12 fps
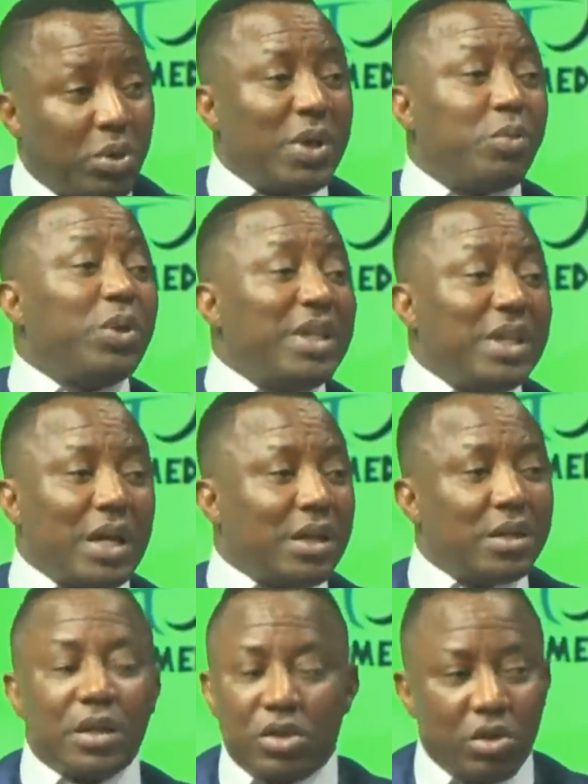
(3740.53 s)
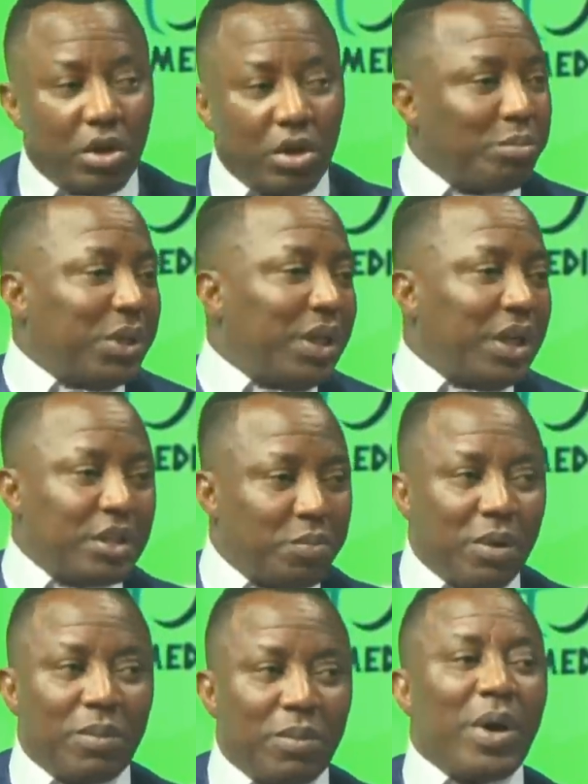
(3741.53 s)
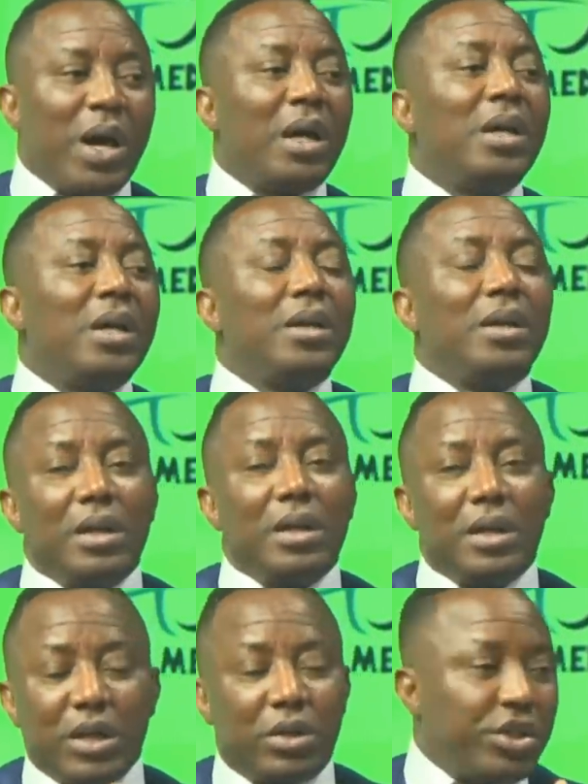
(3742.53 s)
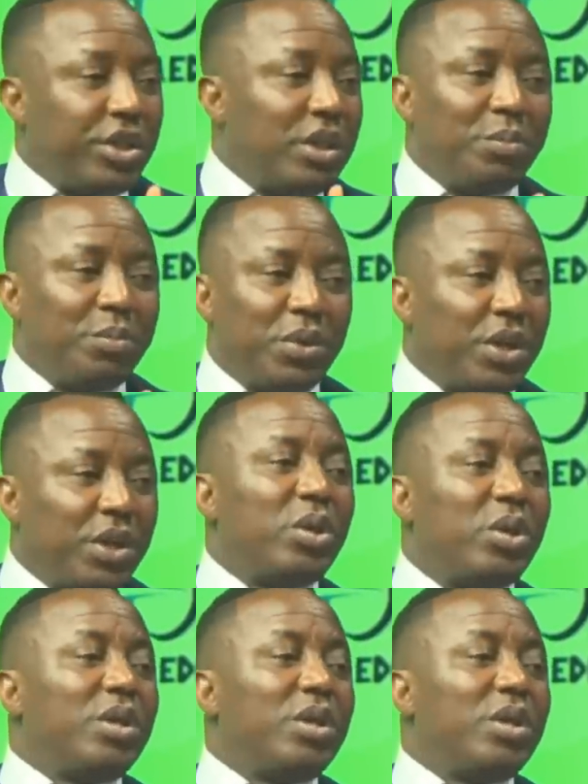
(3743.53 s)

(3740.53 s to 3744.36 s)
problem with debt is not the biggest problem. Our debt to GDP